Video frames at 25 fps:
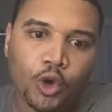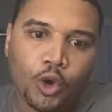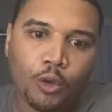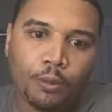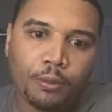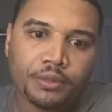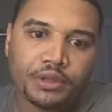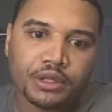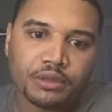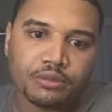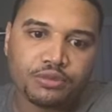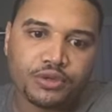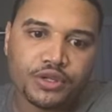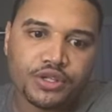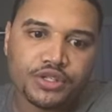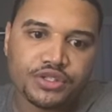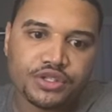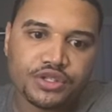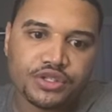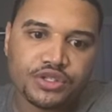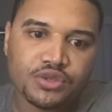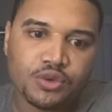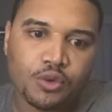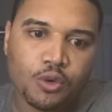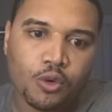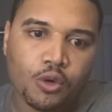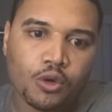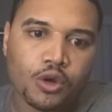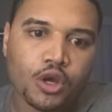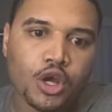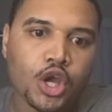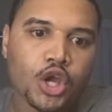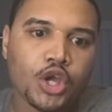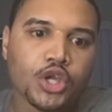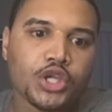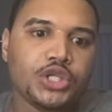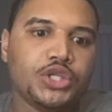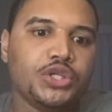the prison door,
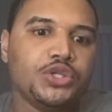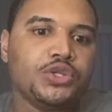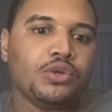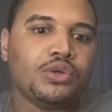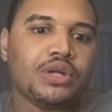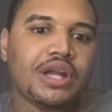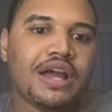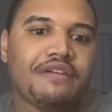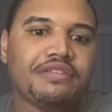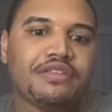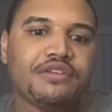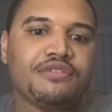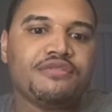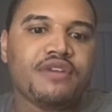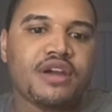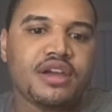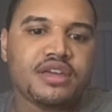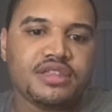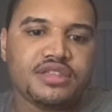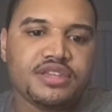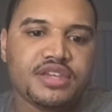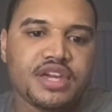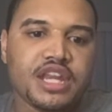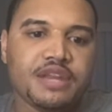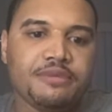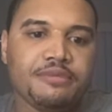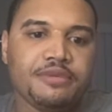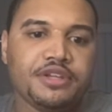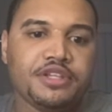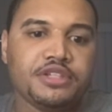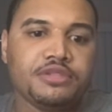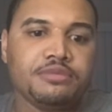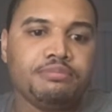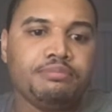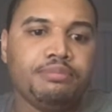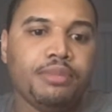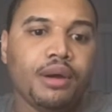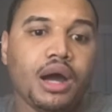you don't have to fight the enemies,
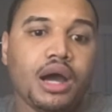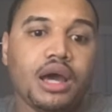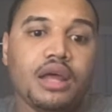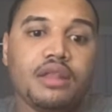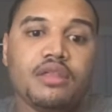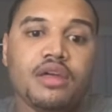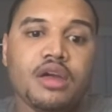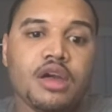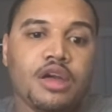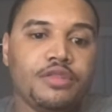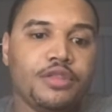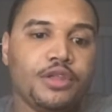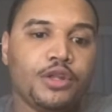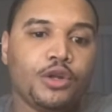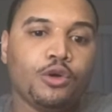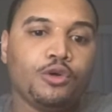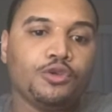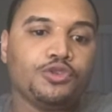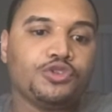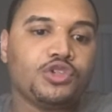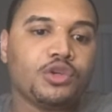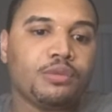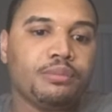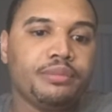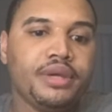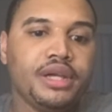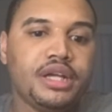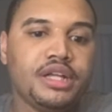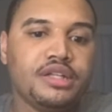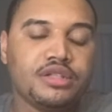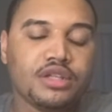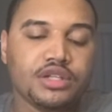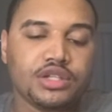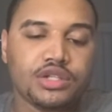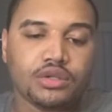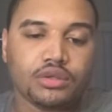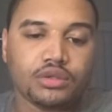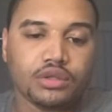but that also means that
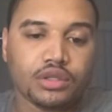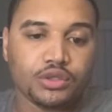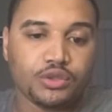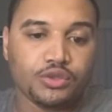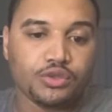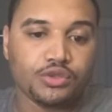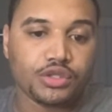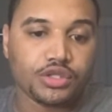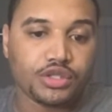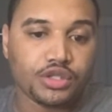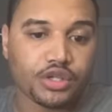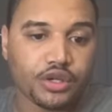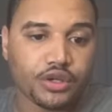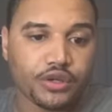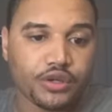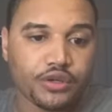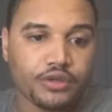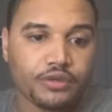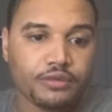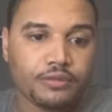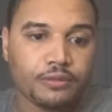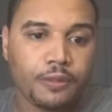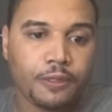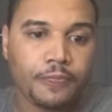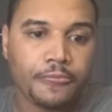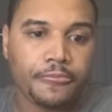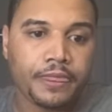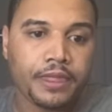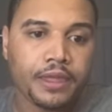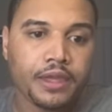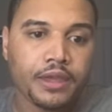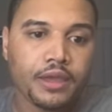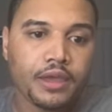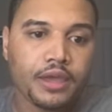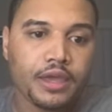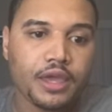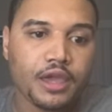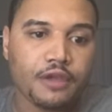you'll lose a turn.
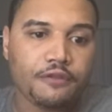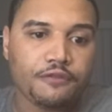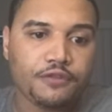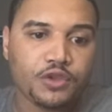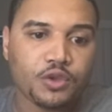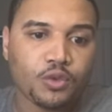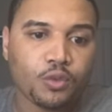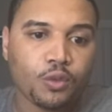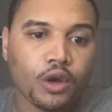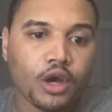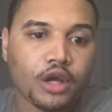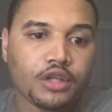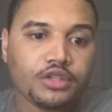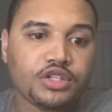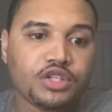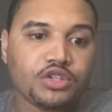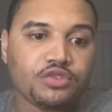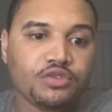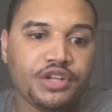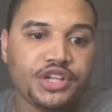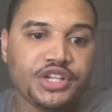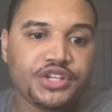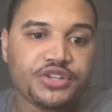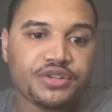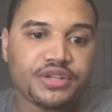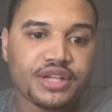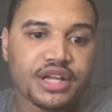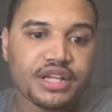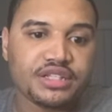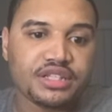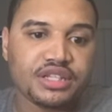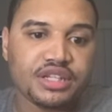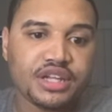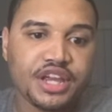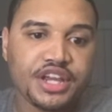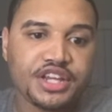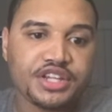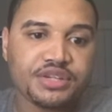If you want to reach your
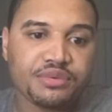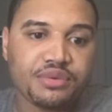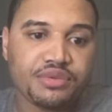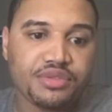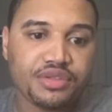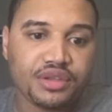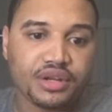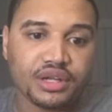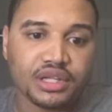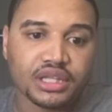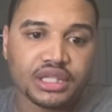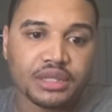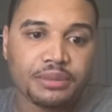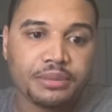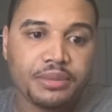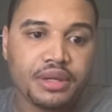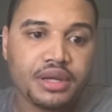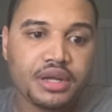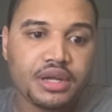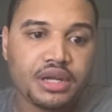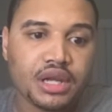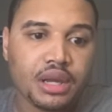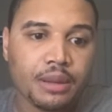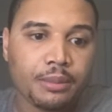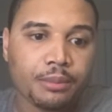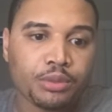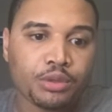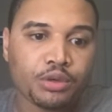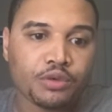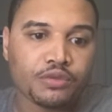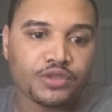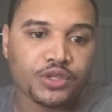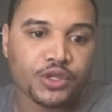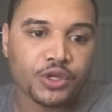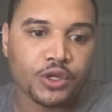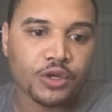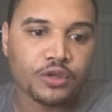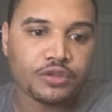destination within a limited number of
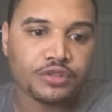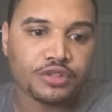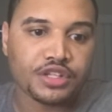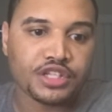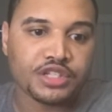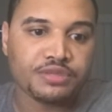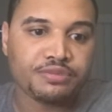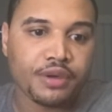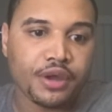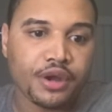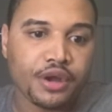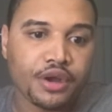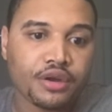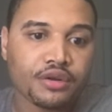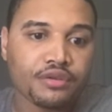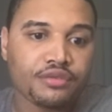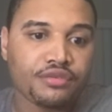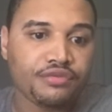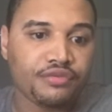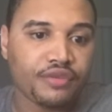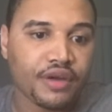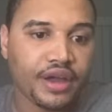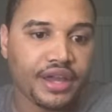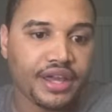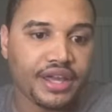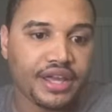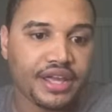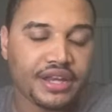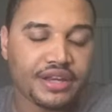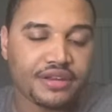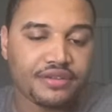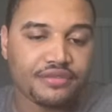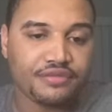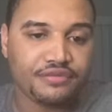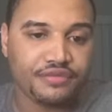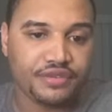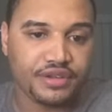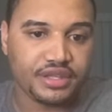turns, it's better to fight and
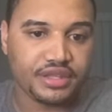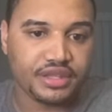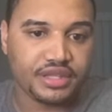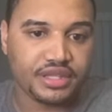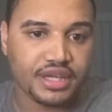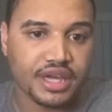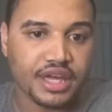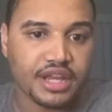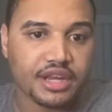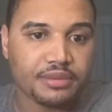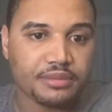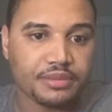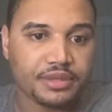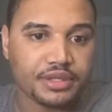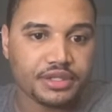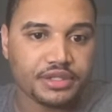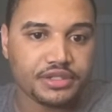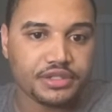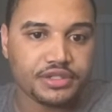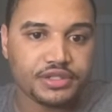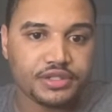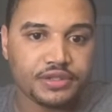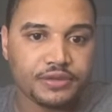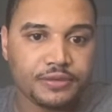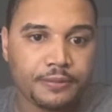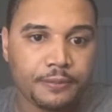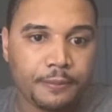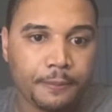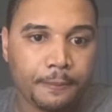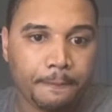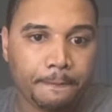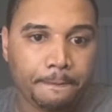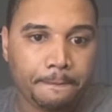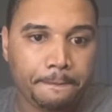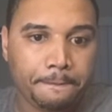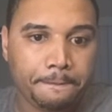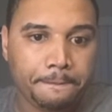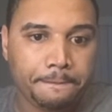defeat the enemies.
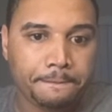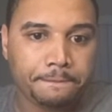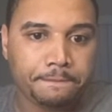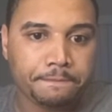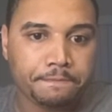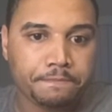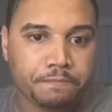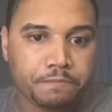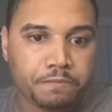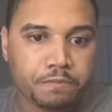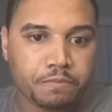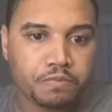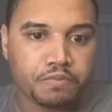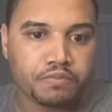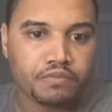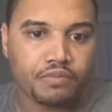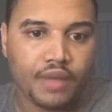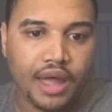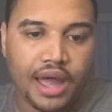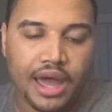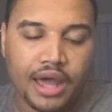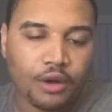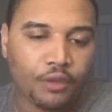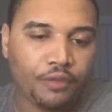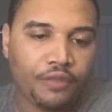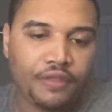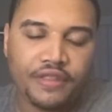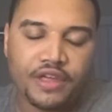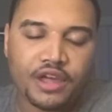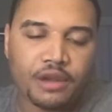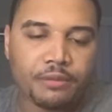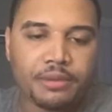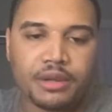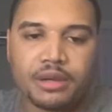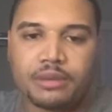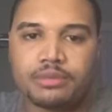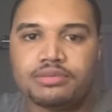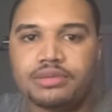I don't think that would be
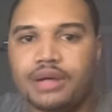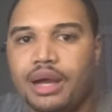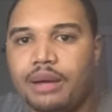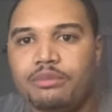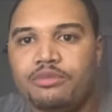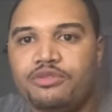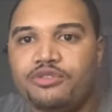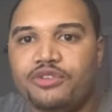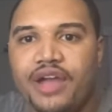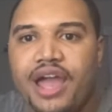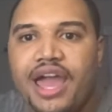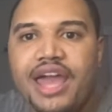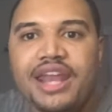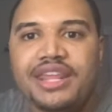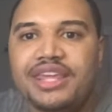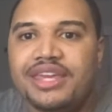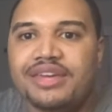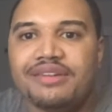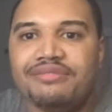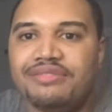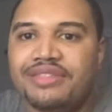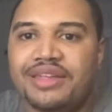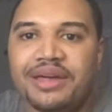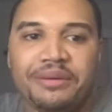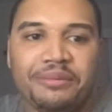a problem for any of them.